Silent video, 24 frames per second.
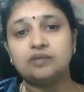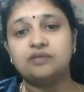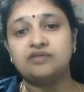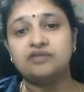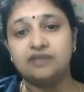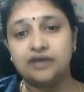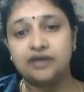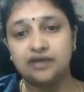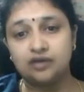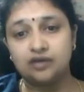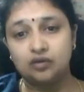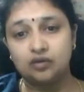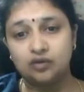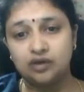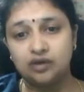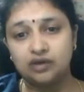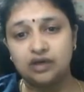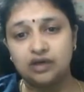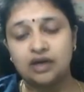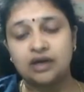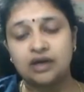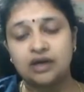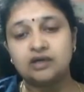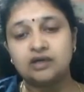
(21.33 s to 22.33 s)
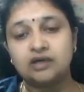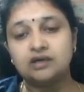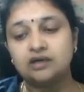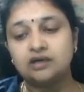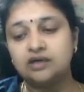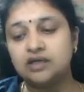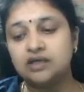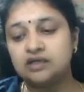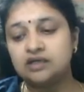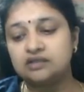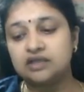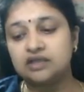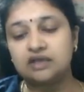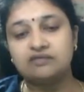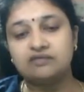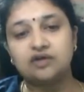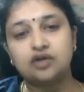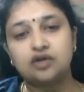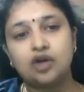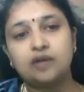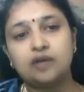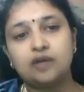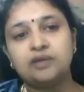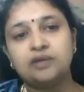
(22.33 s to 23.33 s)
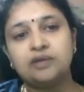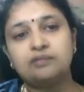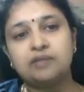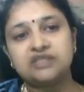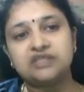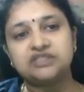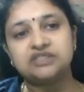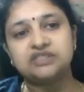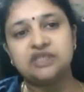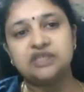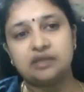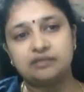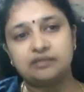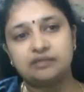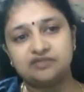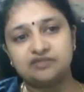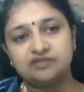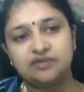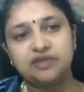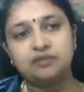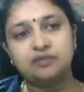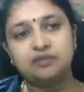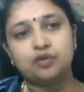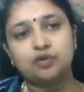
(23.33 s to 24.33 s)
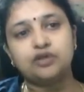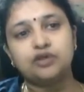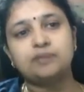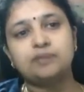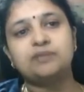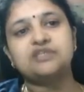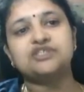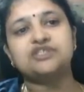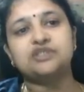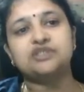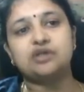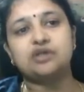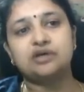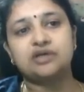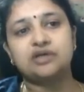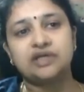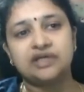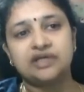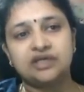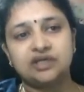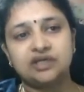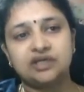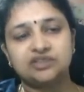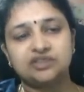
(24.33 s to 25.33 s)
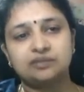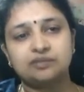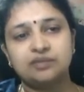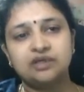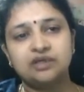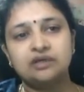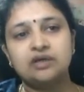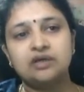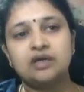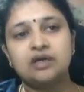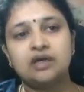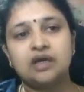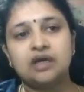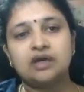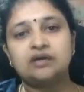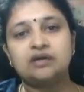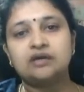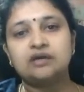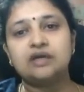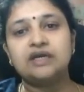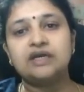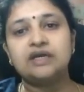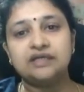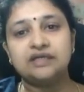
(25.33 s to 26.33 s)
very good and there will not be much damage. We put a patient on tracheostomy and it